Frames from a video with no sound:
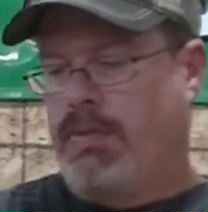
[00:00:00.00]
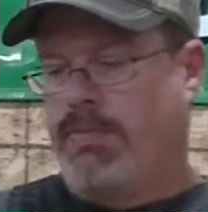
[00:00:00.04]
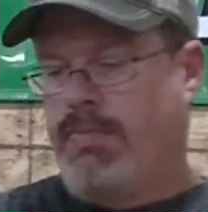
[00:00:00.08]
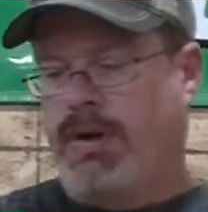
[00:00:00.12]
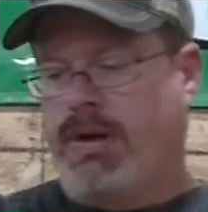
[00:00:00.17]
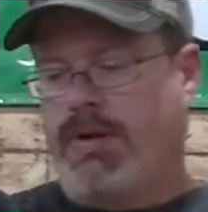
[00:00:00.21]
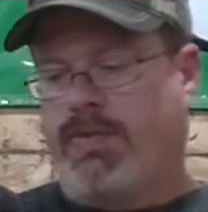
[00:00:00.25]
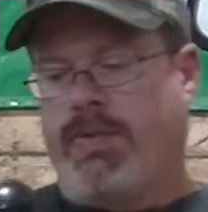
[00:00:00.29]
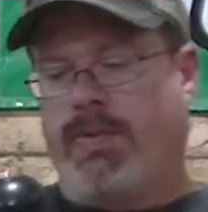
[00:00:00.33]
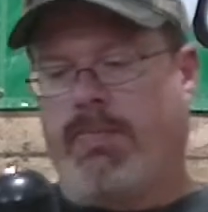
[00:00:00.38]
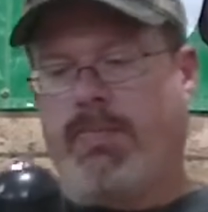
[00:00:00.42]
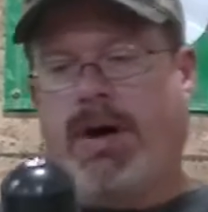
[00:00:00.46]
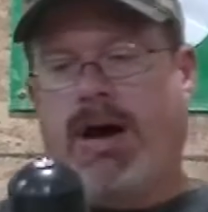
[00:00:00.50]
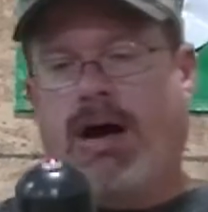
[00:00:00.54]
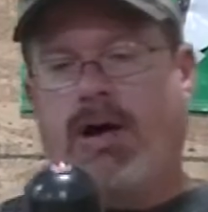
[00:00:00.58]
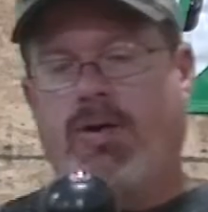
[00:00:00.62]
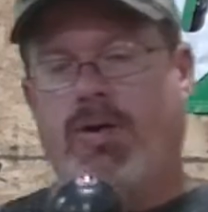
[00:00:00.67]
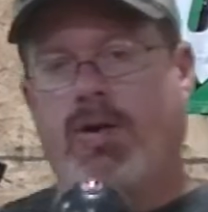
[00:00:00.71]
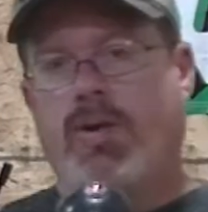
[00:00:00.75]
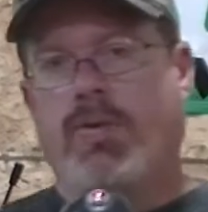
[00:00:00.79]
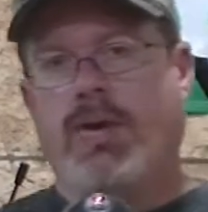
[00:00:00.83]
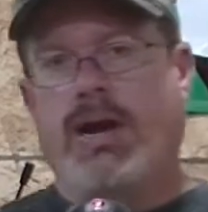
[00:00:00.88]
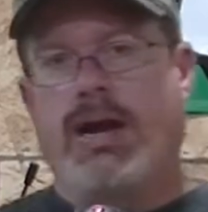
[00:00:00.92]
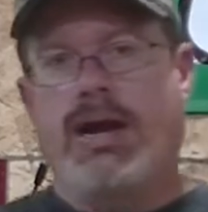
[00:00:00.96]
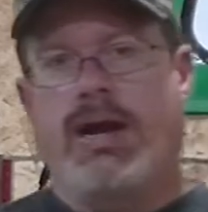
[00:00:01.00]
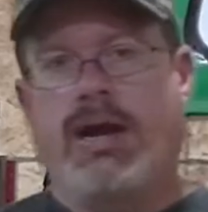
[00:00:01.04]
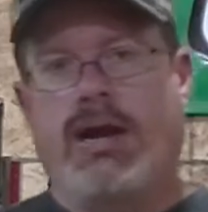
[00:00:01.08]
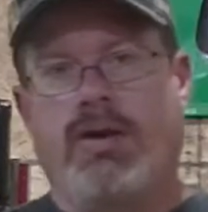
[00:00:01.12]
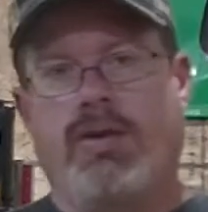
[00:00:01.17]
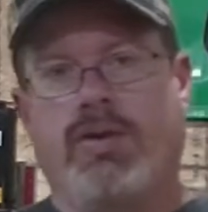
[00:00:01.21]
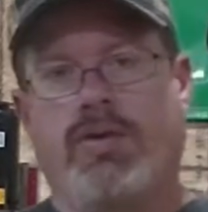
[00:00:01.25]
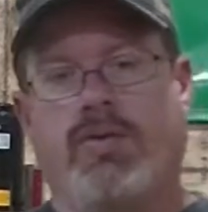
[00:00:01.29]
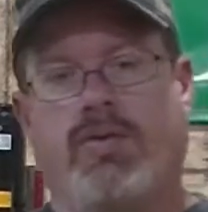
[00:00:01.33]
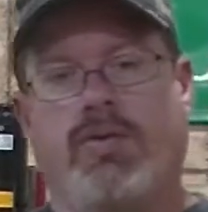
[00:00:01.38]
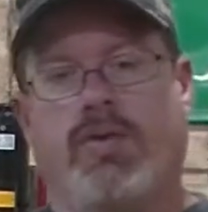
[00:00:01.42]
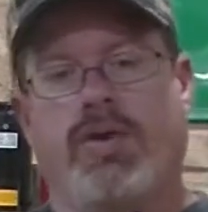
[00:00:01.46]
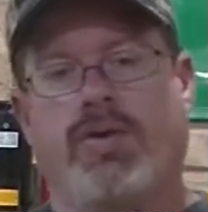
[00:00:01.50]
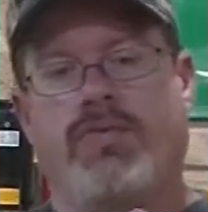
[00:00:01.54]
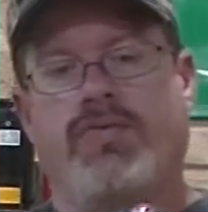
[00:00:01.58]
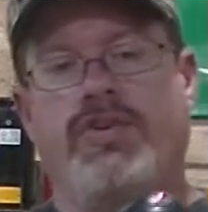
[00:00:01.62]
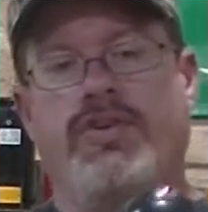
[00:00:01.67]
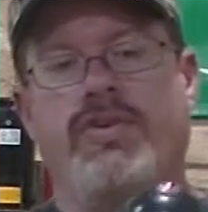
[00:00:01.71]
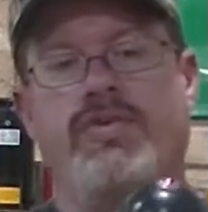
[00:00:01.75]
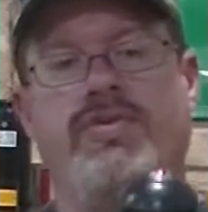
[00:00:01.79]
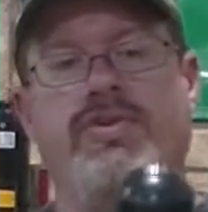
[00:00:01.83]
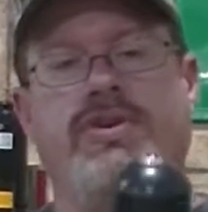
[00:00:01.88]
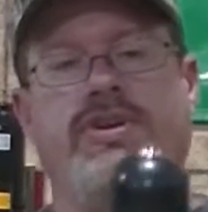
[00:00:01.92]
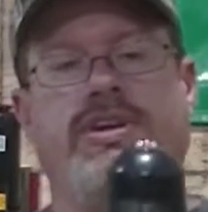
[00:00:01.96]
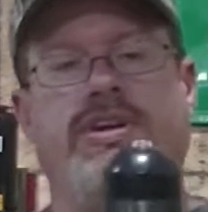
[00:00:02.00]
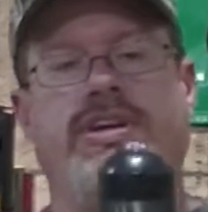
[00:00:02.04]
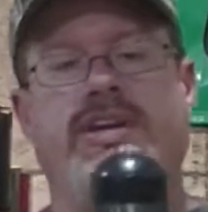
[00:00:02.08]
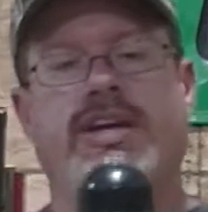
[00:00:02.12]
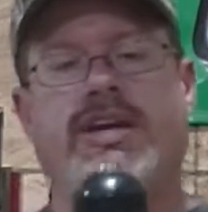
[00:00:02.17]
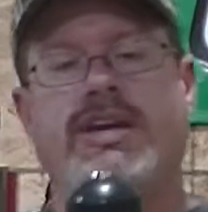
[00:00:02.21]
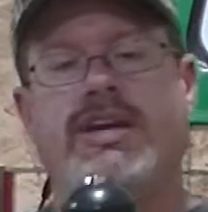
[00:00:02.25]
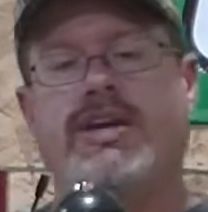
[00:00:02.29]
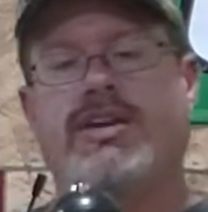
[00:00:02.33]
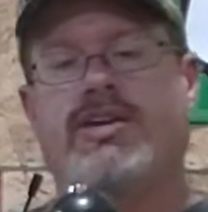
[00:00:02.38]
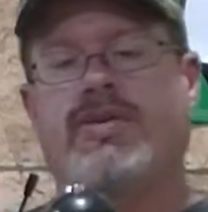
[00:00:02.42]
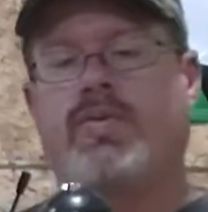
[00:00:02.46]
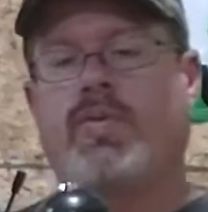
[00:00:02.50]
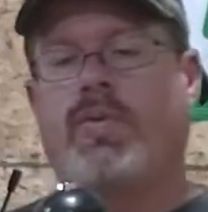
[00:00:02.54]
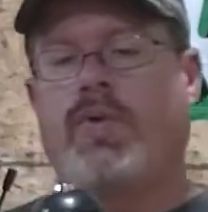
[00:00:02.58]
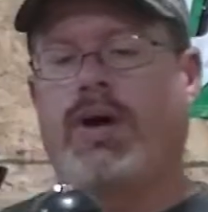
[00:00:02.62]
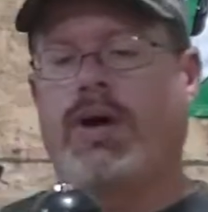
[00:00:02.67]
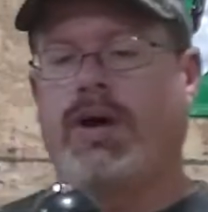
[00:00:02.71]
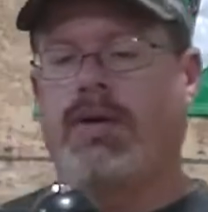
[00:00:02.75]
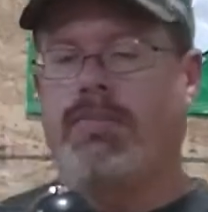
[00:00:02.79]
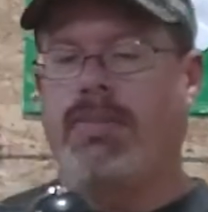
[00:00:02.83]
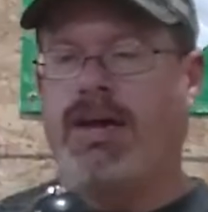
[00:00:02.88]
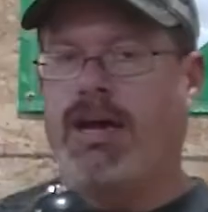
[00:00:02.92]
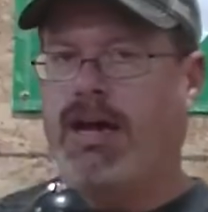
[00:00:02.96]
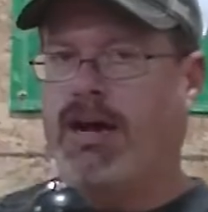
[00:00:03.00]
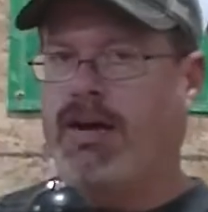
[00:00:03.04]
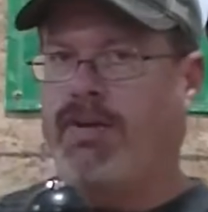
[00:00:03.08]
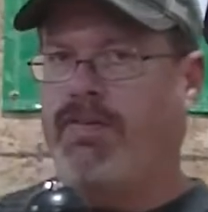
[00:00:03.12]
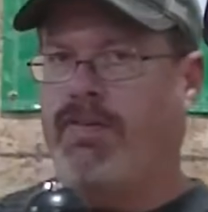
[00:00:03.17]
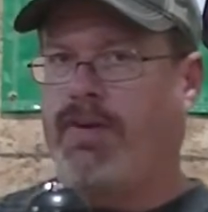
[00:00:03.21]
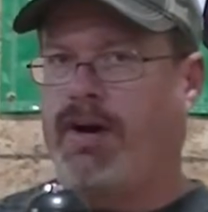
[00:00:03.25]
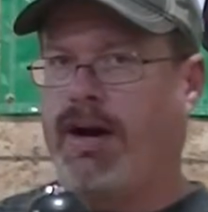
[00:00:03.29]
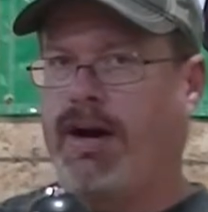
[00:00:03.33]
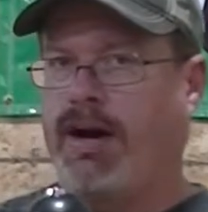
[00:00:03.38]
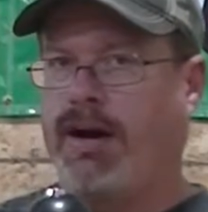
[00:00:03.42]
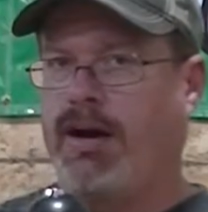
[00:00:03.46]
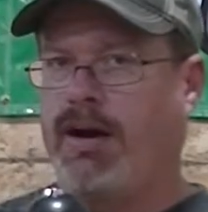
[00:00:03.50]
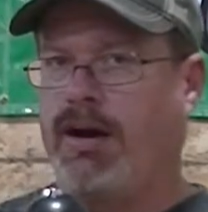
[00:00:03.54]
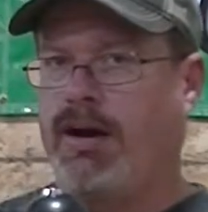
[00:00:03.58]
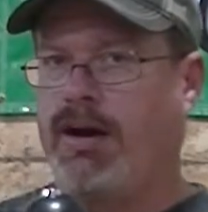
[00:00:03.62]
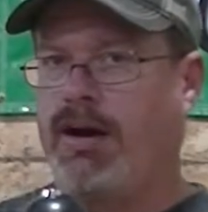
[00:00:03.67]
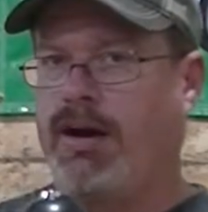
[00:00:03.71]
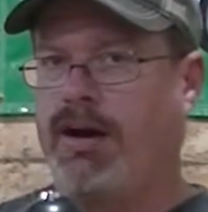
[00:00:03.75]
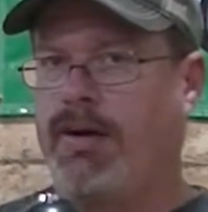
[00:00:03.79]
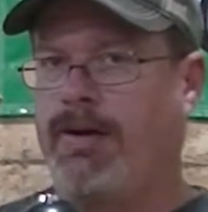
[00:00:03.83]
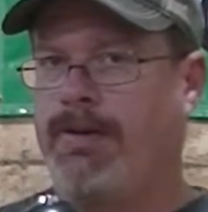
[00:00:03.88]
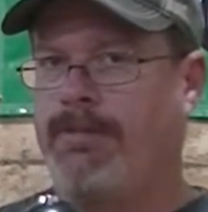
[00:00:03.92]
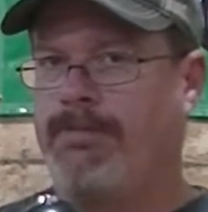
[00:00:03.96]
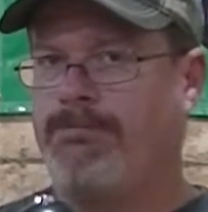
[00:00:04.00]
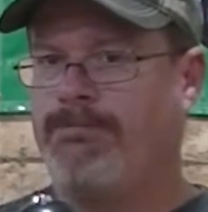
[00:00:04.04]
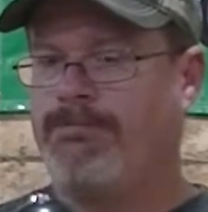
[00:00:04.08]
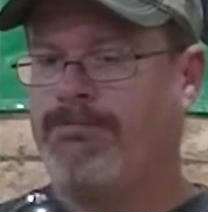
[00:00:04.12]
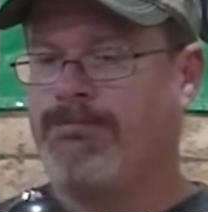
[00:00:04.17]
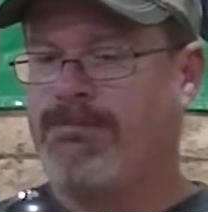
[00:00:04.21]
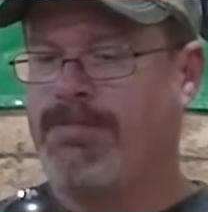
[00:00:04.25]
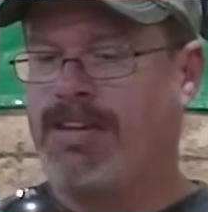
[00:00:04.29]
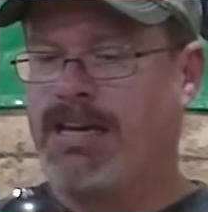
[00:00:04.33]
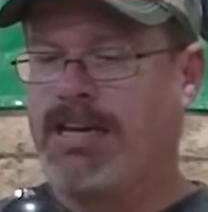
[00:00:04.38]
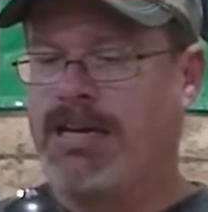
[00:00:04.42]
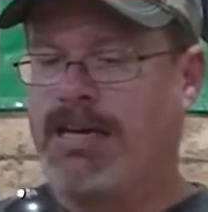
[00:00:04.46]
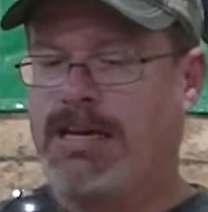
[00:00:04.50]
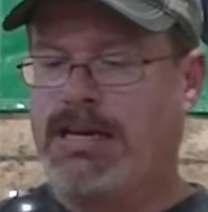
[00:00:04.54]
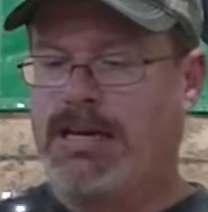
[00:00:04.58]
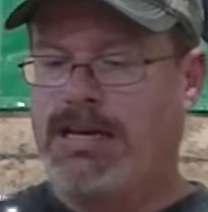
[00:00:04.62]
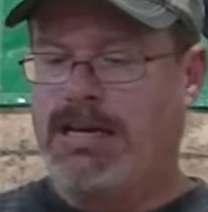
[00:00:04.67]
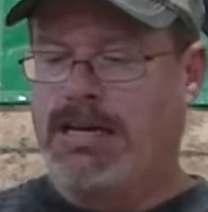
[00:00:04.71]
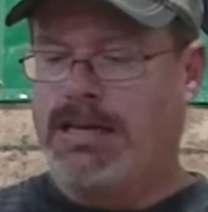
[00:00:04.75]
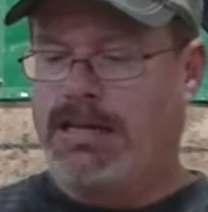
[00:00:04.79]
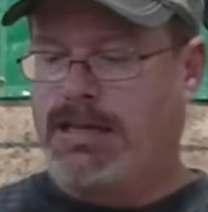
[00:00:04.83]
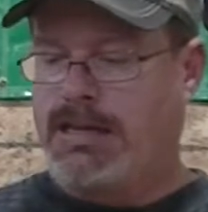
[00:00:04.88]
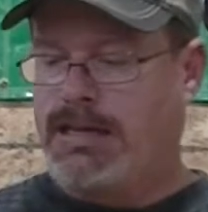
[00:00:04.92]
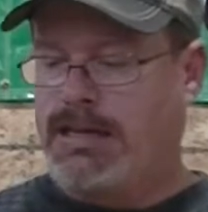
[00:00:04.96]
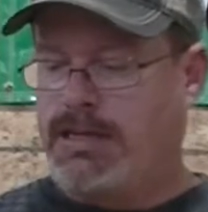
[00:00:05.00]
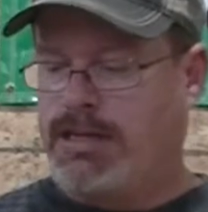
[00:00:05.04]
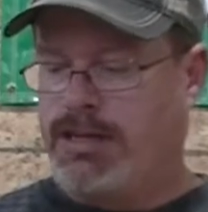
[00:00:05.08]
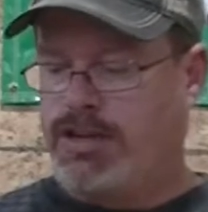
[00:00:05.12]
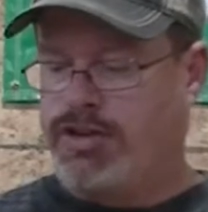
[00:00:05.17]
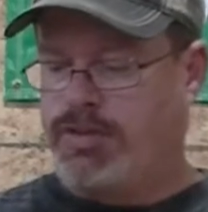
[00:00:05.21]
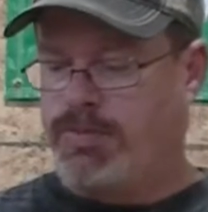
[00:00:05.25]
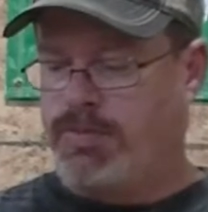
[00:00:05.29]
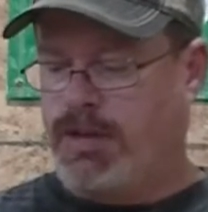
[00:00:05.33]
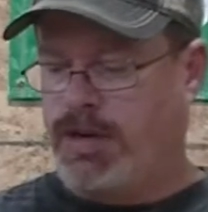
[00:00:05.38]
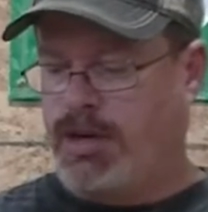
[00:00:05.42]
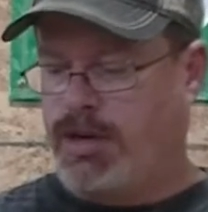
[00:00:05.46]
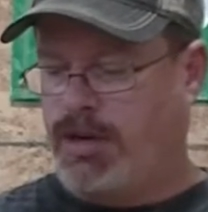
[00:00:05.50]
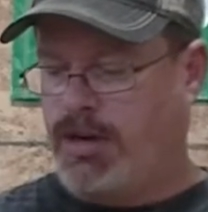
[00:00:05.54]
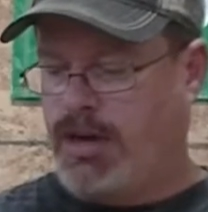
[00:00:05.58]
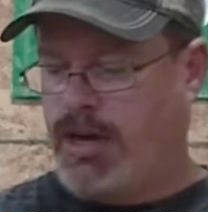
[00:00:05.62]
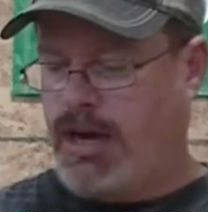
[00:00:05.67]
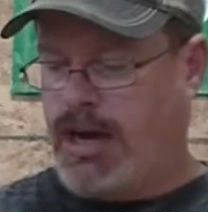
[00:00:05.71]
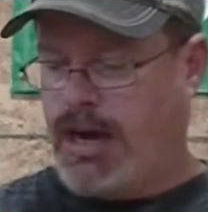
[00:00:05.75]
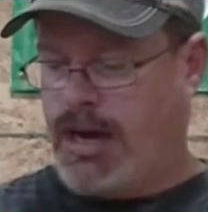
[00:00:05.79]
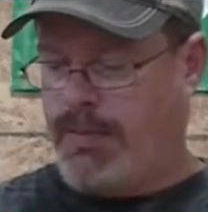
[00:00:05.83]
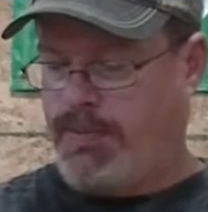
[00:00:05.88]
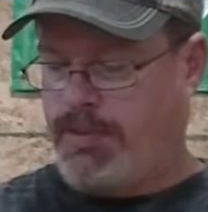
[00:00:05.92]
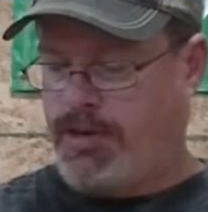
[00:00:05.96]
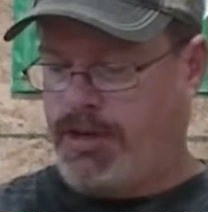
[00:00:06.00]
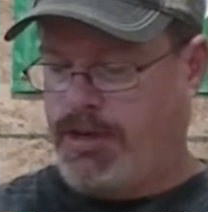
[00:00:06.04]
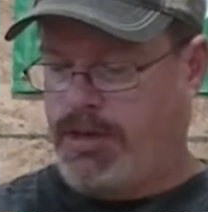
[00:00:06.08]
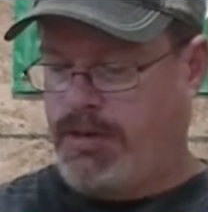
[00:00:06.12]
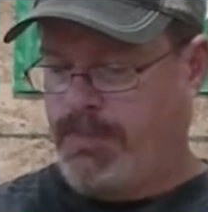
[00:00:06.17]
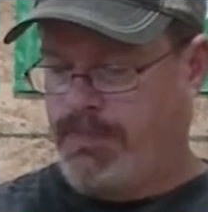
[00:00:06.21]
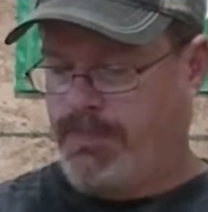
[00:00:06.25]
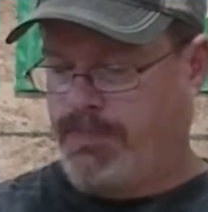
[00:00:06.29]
But if the power went out or if you didn't want to make a fire, I think this would be a good option.